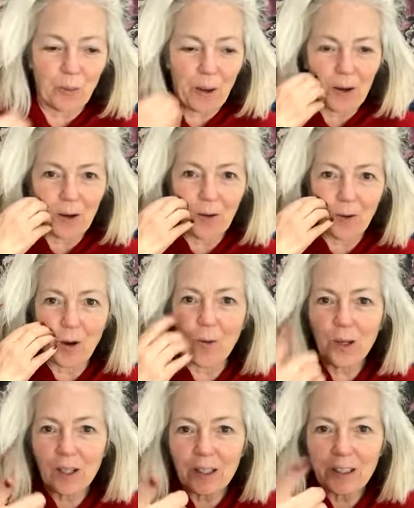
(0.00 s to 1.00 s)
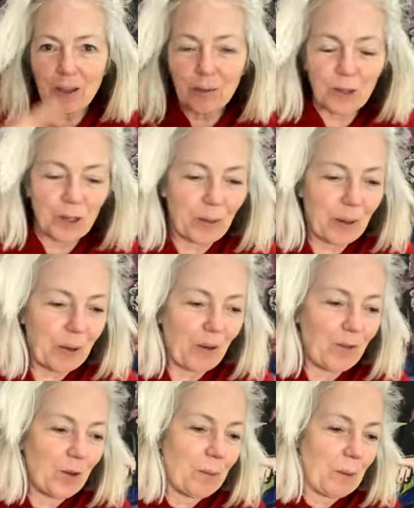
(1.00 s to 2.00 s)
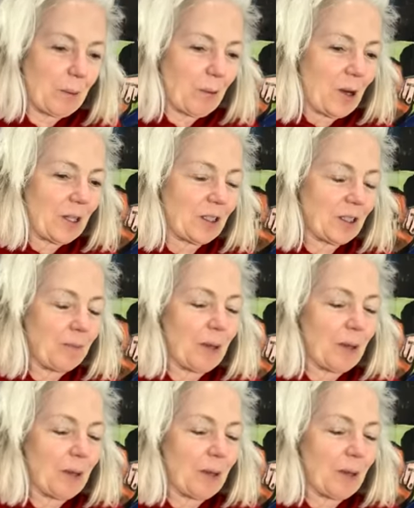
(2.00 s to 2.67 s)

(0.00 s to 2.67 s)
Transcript: I don't know. Well, it seems there may be a few people watching.